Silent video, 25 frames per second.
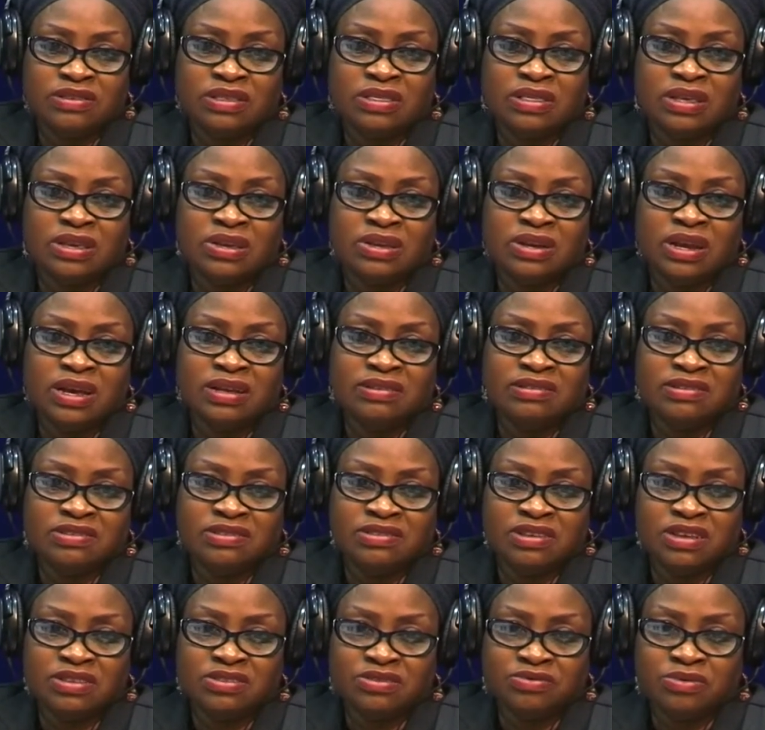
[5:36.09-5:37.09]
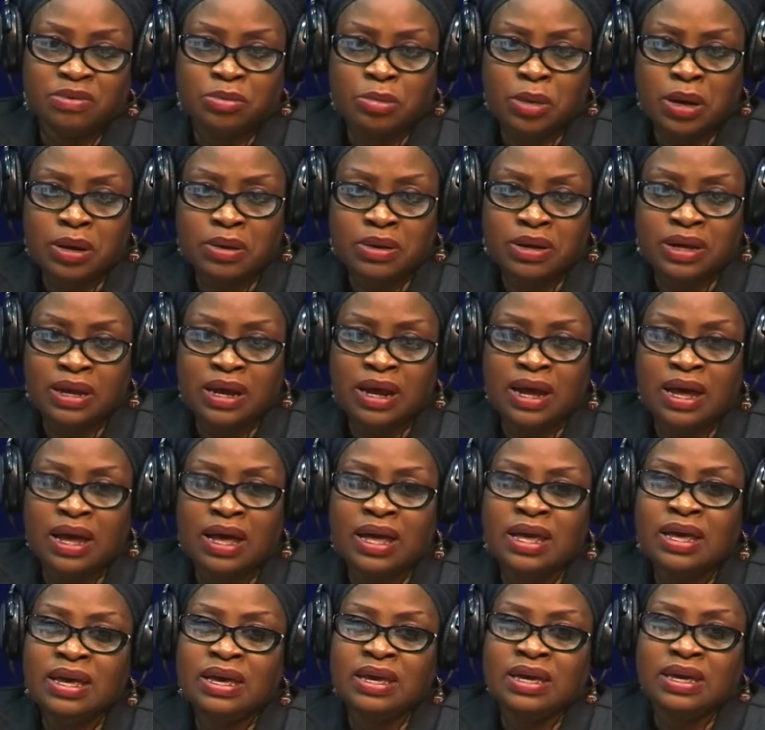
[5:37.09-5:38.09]
In the United States of America,
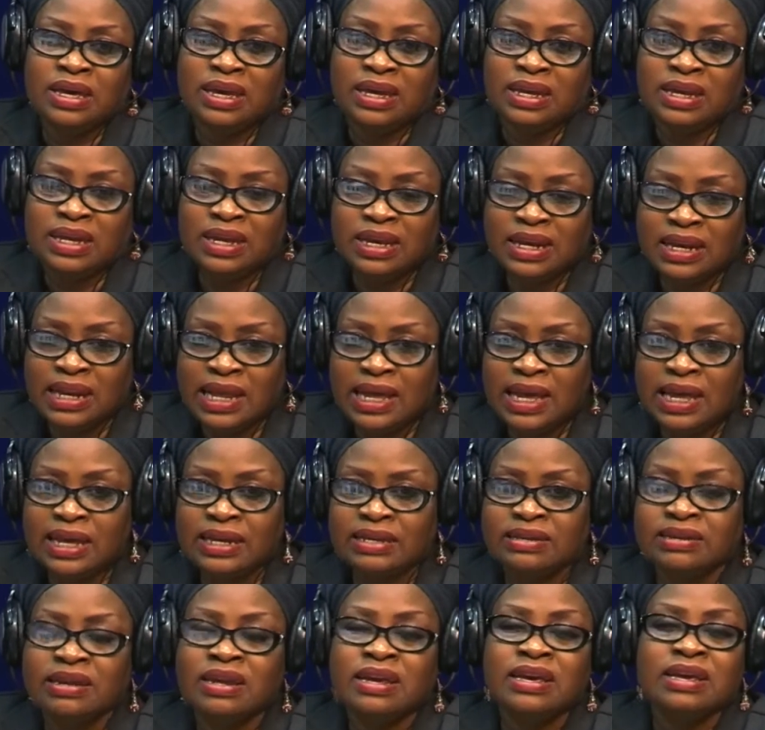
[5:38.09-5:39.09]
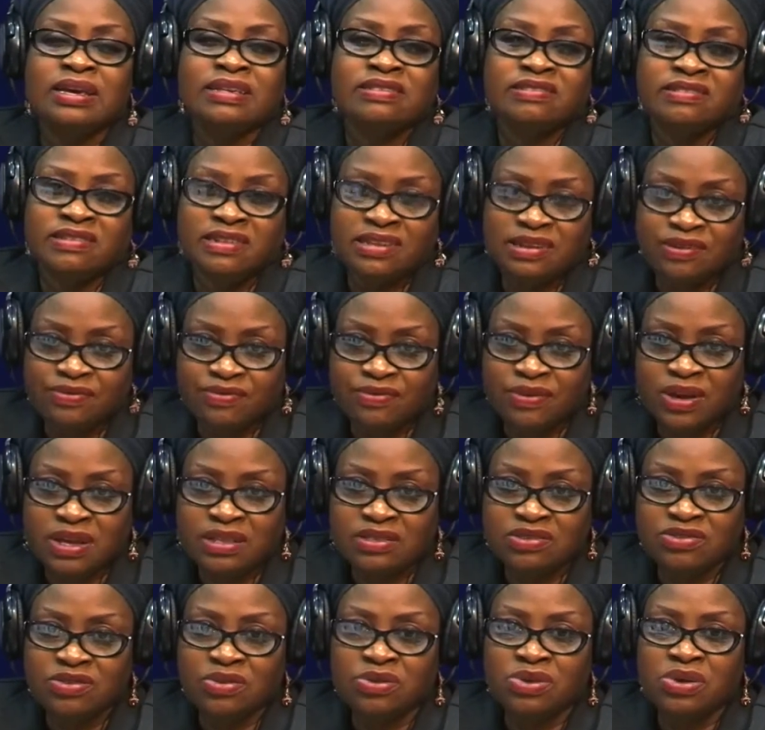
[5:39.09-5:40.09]
in England, it's
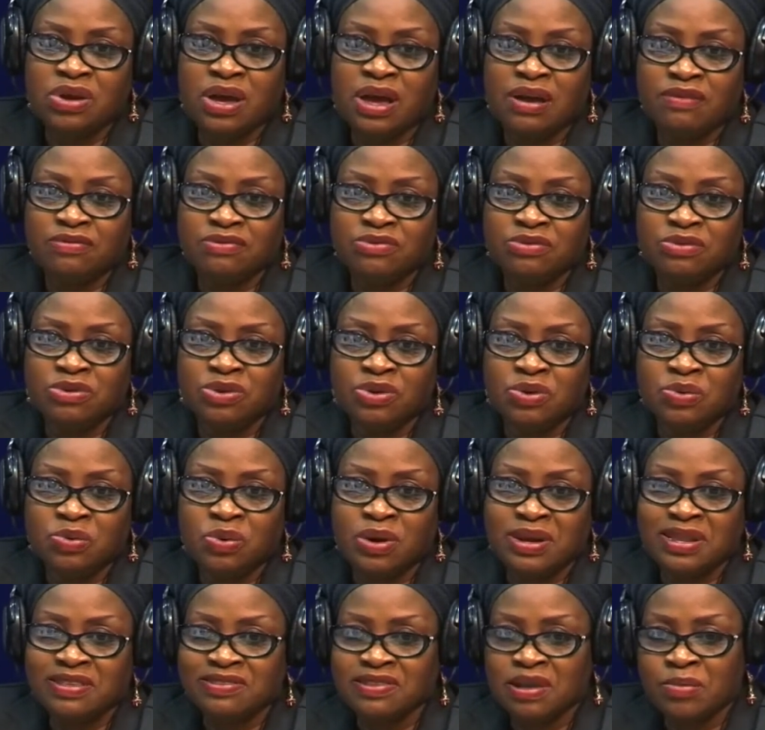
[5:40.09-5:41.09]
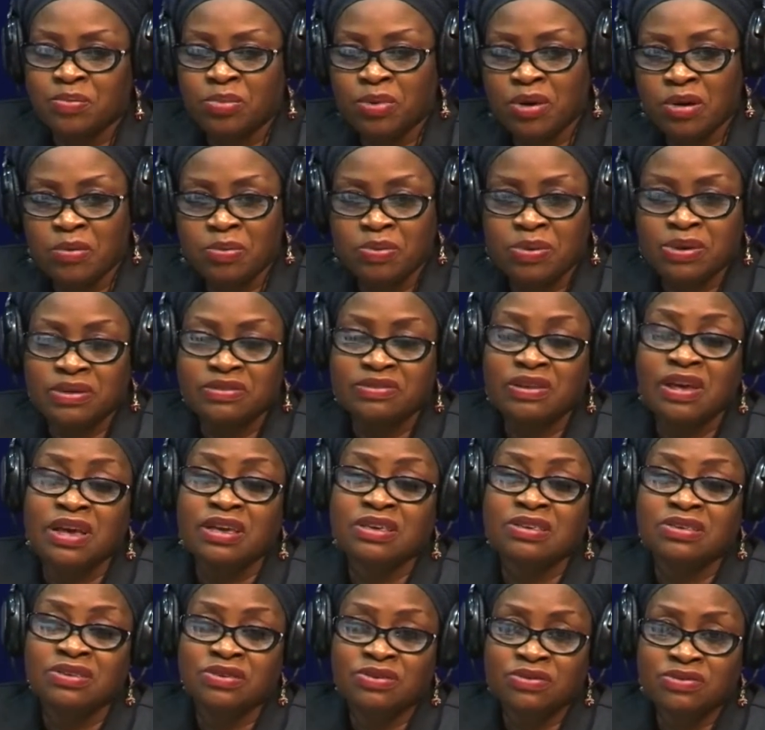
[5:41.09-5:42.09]
different. So you have to know what is appropriate
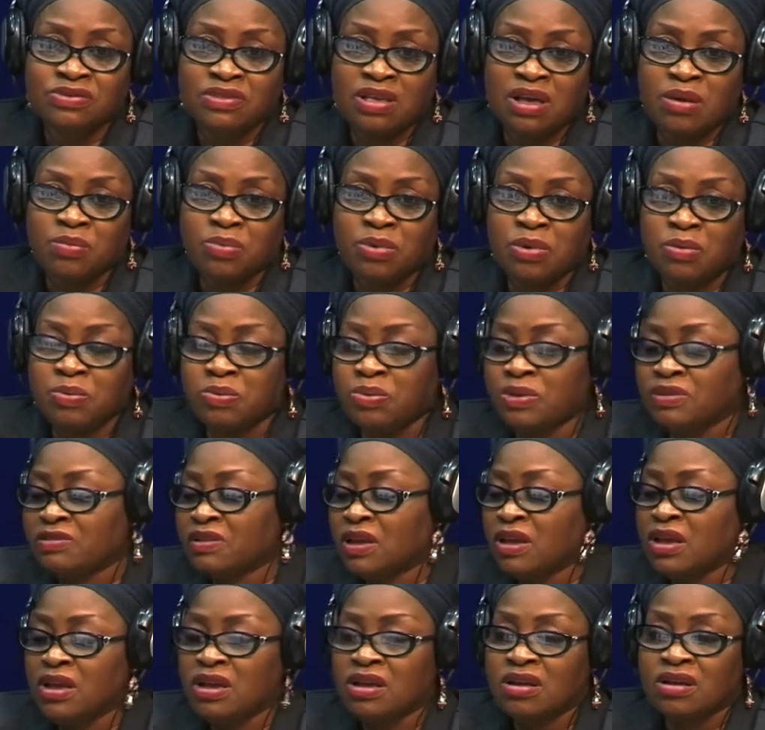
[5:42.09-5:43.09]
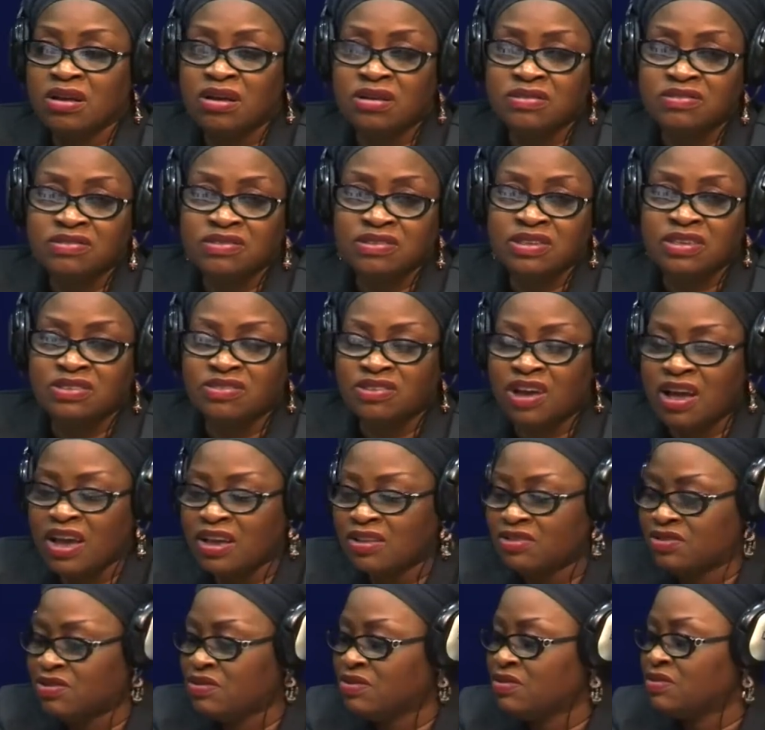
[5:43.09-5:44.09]
and use the appropriate courtesy
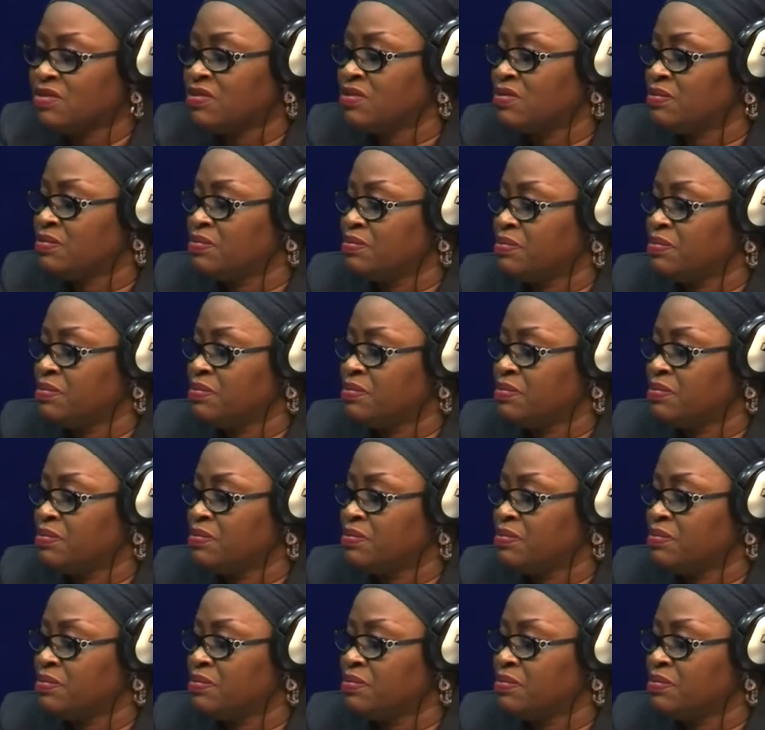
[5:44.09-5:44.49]
titles.